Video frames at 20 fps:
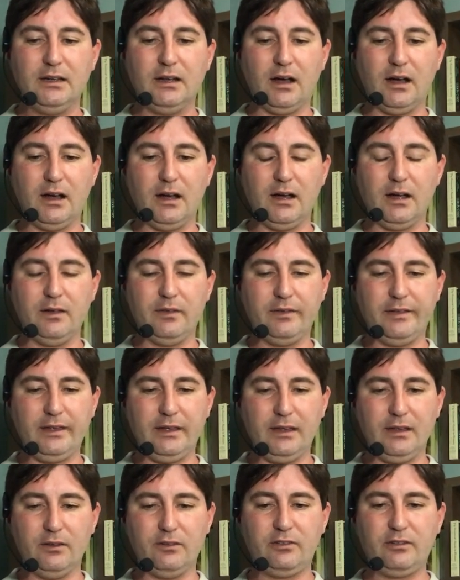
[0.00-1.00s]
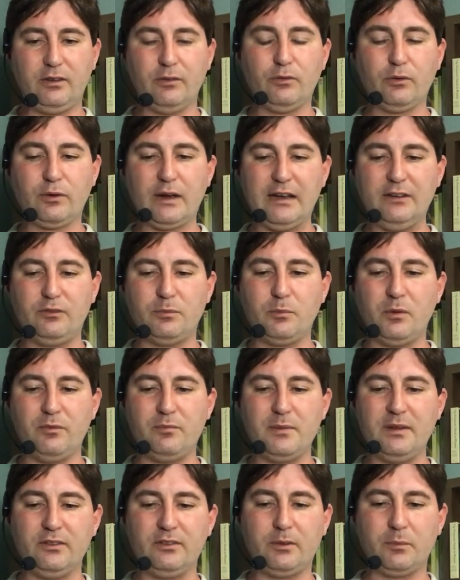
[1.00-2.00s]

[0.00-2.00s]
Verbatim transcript: Uh, the civil rights movement